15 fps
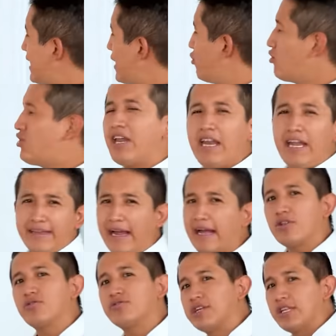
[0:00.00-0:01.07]
So it doesn't
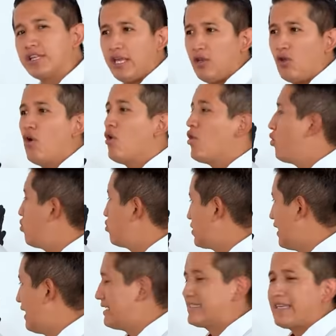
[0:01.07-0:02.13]
really make much
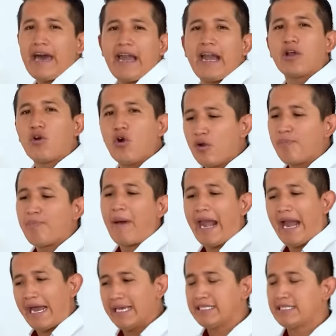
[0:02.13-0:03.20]
sense to use
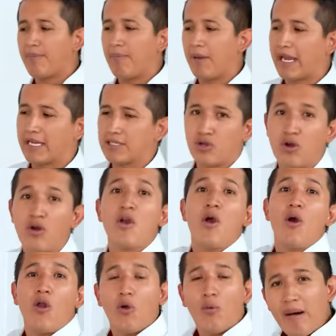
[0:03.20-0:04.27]
argon for this
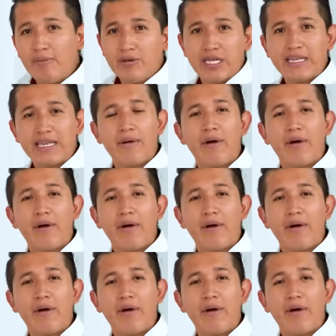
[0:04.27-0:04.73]
application.